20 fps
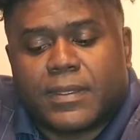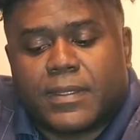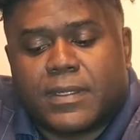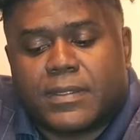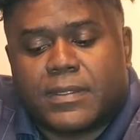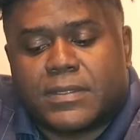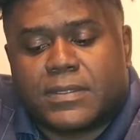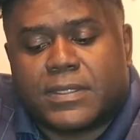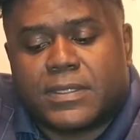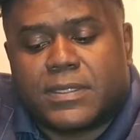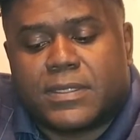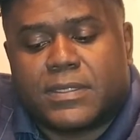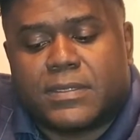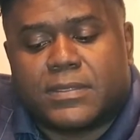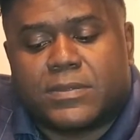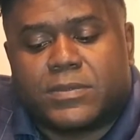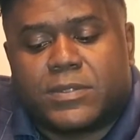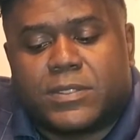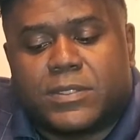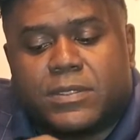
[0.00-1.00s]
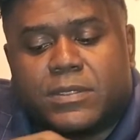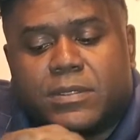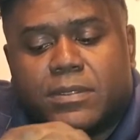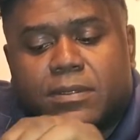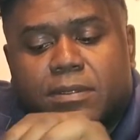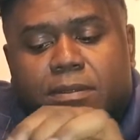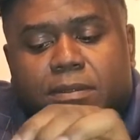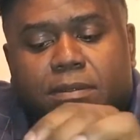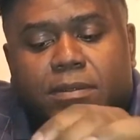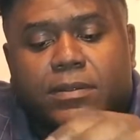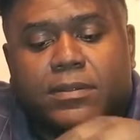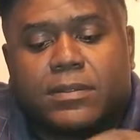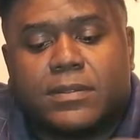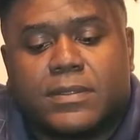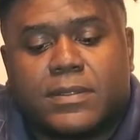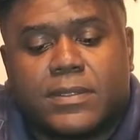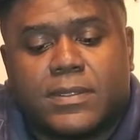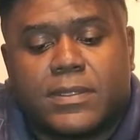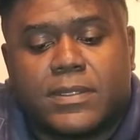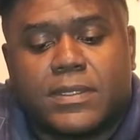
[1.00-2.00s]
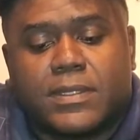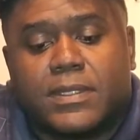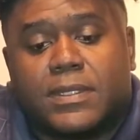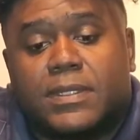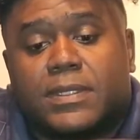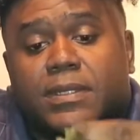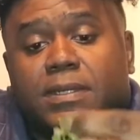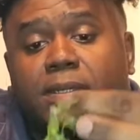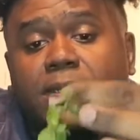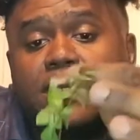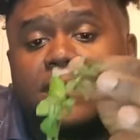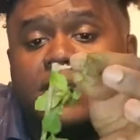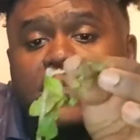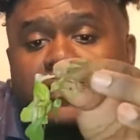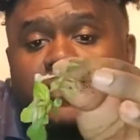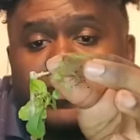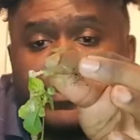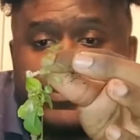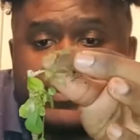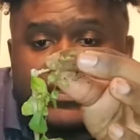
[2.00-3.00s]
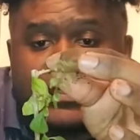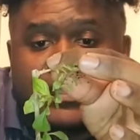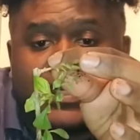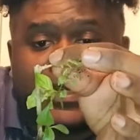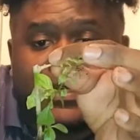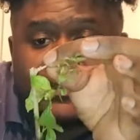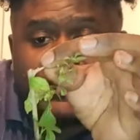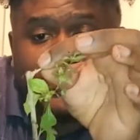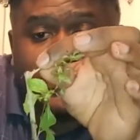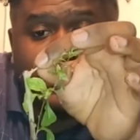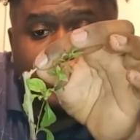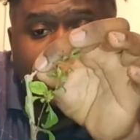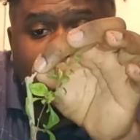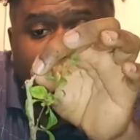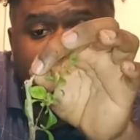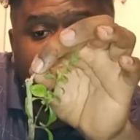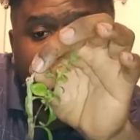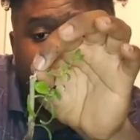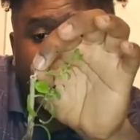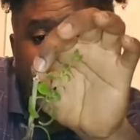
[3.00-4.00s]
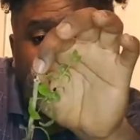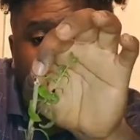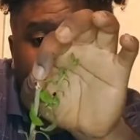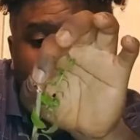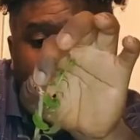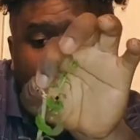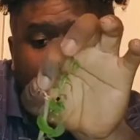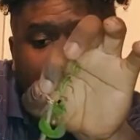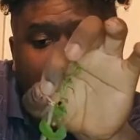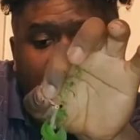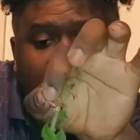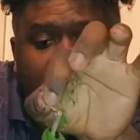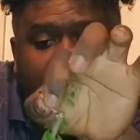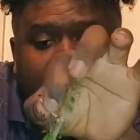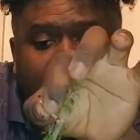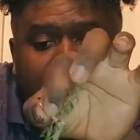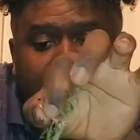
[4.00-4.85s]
Let's see this one. This one's got significant roots.